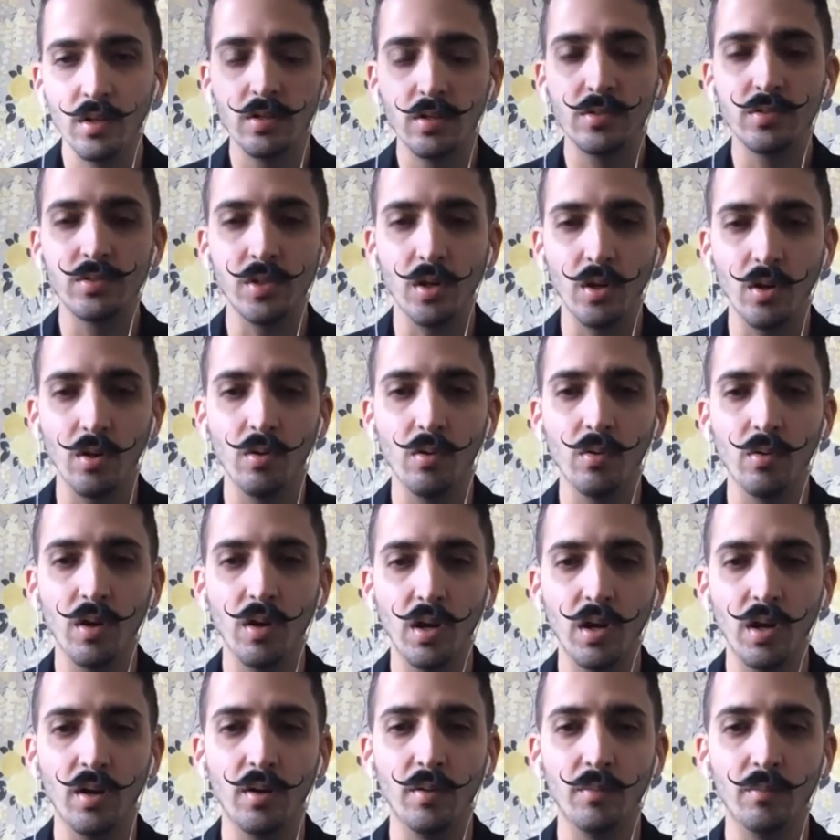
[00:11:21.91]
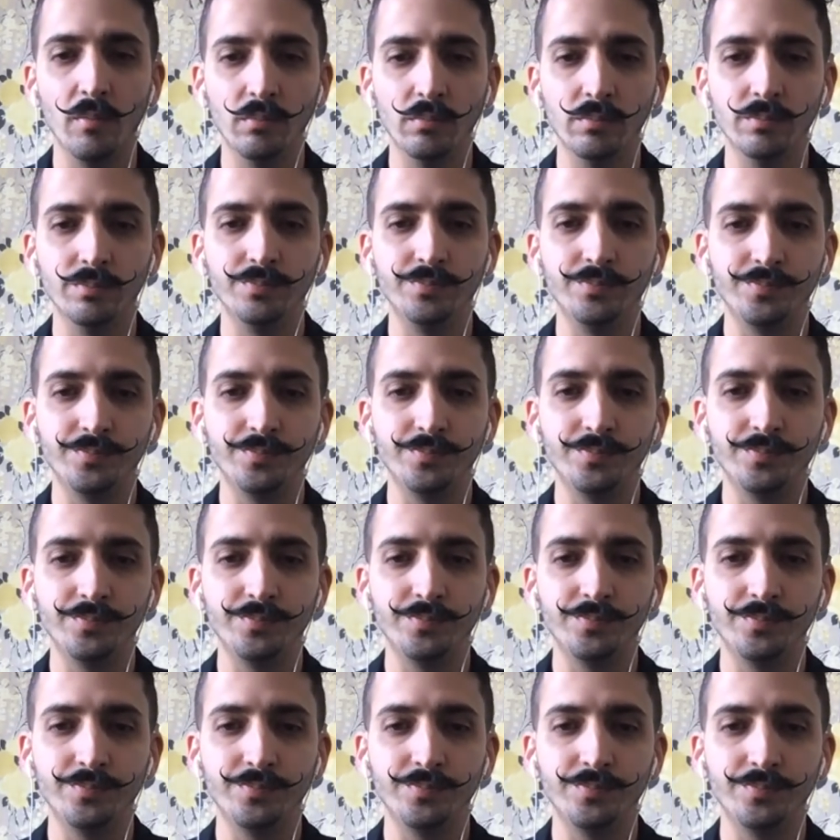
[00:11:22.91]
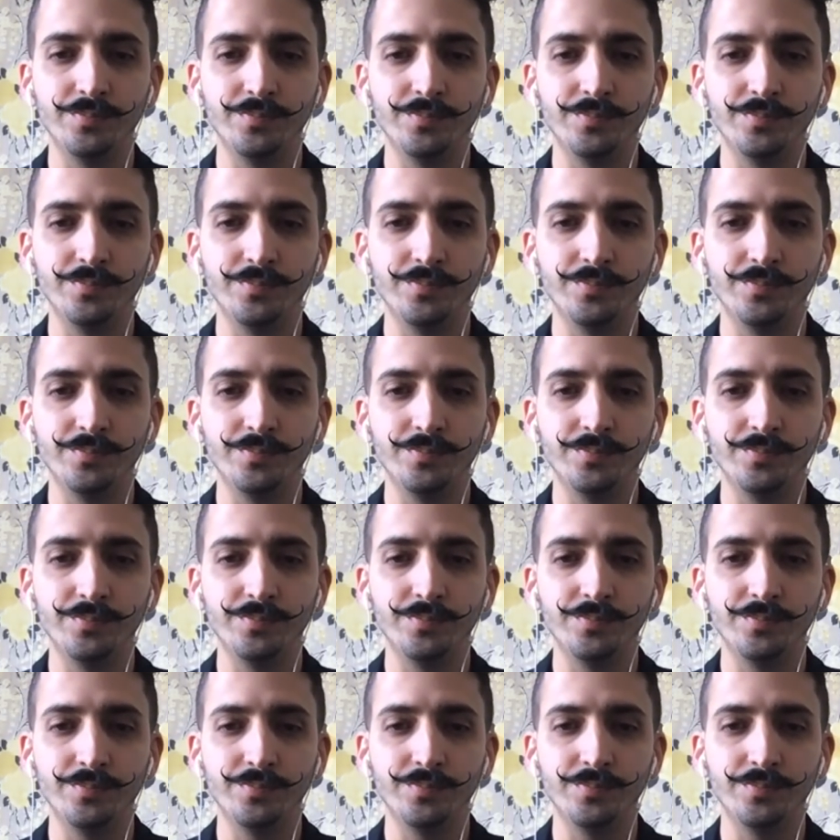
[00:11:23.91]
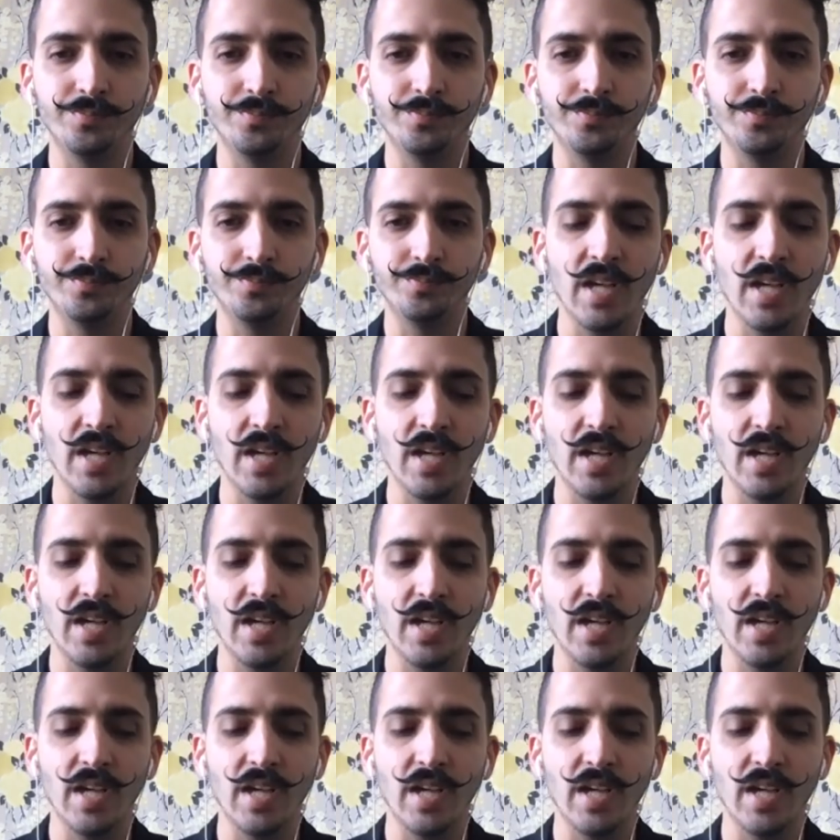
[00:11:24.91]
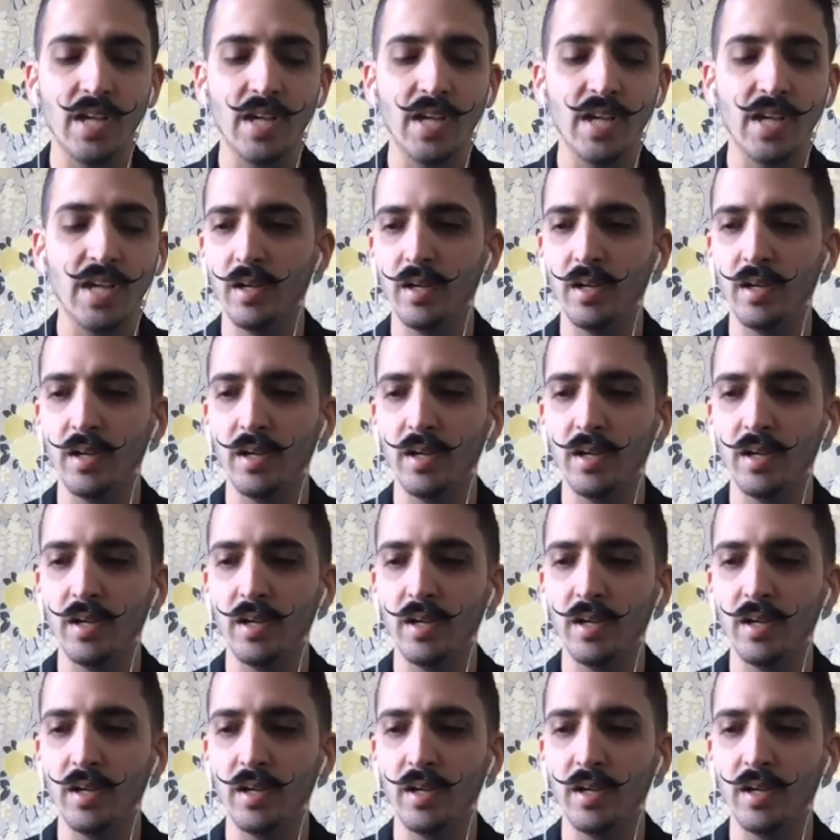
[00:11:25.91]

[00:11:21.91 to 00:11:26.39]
So um, so yeah, but I for now, for the time being, I recommend